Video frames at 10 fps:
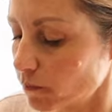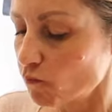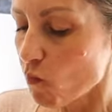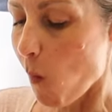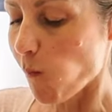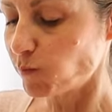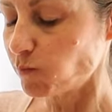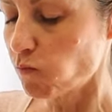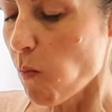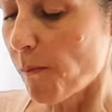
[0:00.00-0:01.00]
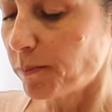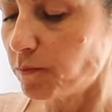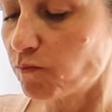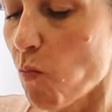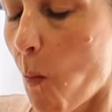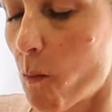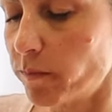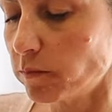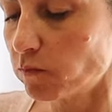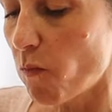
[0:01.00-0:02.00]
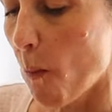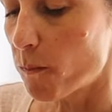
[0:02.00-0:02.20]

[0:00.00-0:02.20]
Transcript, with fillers: All my problems and doubts,